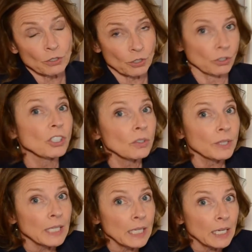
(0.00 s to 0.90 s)
surgical
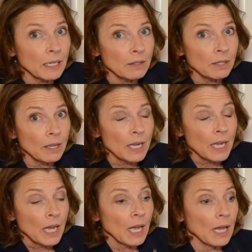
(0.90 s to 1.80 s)
need
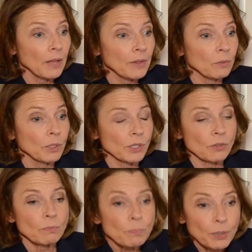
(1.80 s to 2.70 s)
that
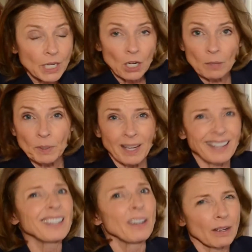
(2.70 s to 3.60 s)
was pretty
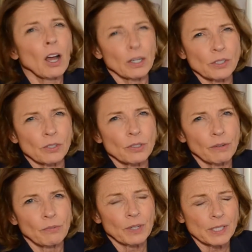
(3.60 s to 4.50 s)
complicated, heart surgery,
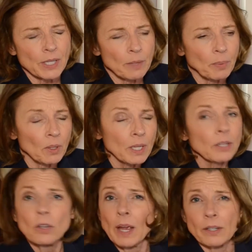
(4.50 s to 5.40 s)
for example,
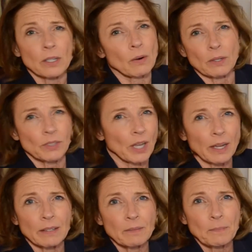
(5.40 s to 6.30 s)
you had to go
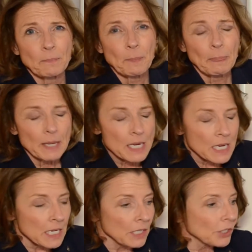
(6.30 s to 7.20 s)
outside.
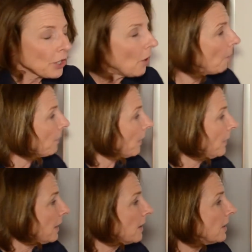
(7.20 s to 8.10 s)
So
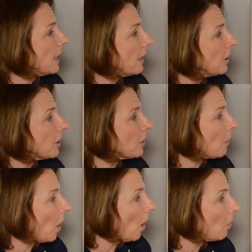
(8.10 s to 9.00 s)
these intentions
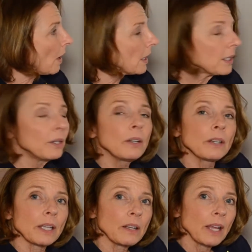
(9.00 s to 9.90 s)
were all well and
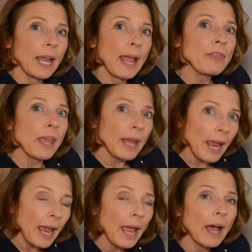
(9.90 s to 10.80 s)
good, and they
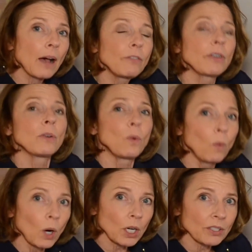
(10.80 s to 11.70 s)
have
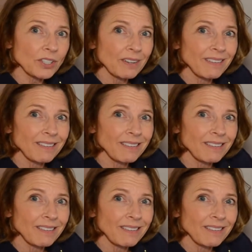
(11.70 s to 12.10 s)
worked.